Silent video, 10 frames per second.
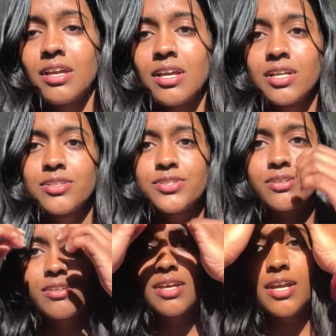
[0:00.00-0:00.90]
So
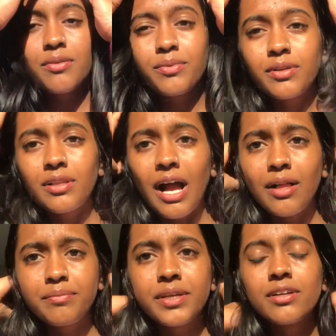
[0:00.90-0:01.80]
today
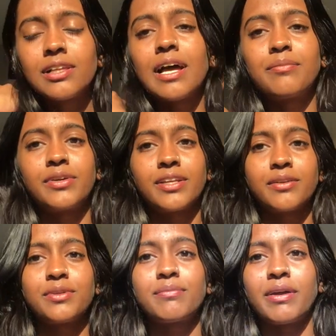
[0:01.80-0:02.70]
I'll be
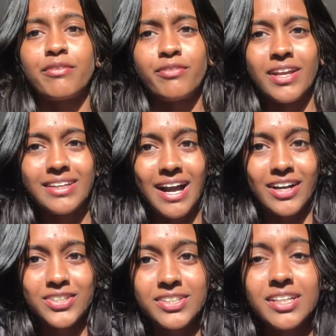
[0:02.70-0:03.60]
collaborating with my friend
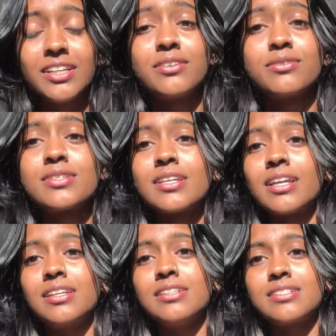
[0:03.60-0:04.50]
Ashni, who
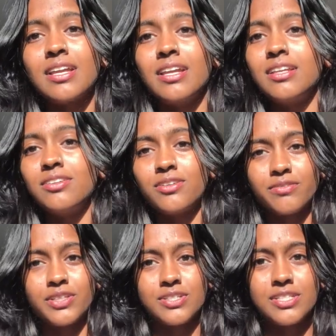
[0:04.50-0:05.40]
studies in
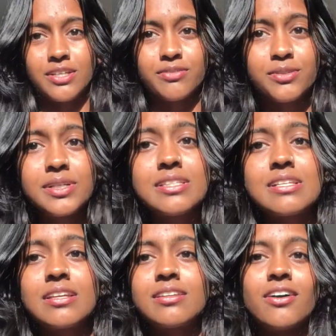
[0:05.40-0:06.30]
University of
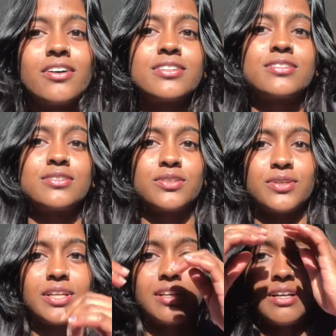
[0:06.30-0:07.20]
Queensland, also
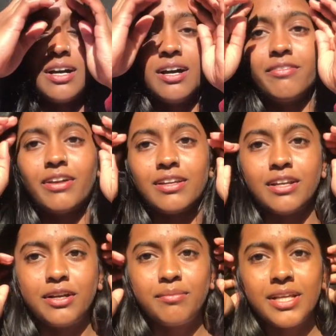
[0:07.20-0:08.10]
doing
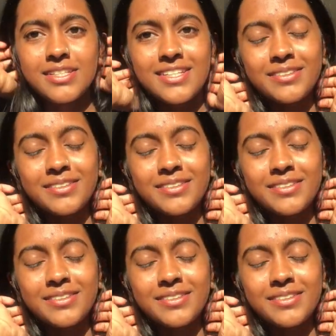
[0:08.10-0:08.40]
veterinary medicine.